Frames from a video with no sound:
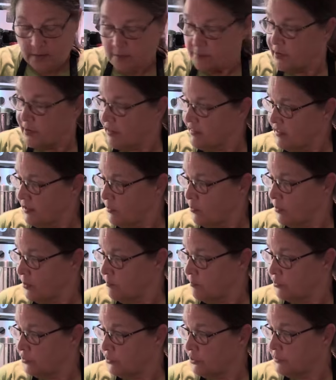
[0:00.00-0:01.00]
But I think what
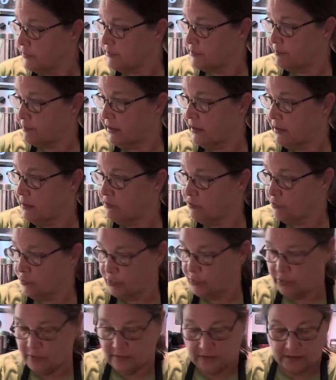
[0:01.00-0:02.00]
I'm going to do is pick
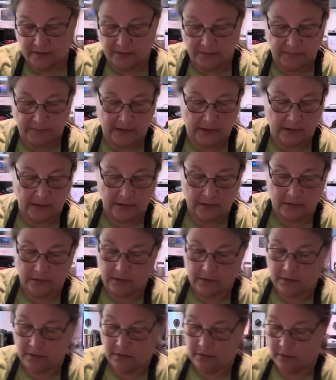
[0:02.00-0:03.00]
through them and
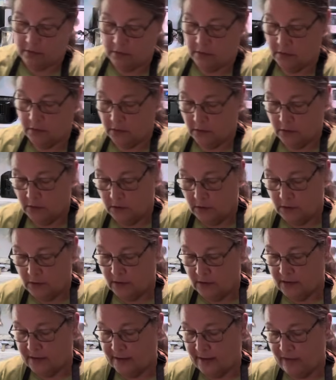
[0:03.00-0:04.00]

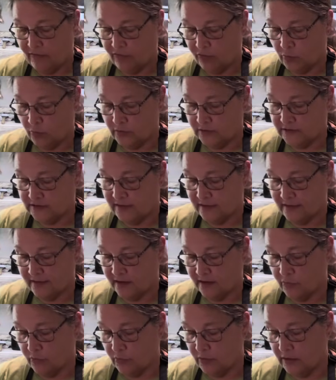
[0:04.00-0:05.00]
get out the ones I
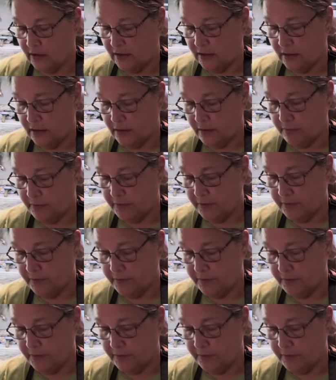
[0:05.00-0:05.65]
think will keep,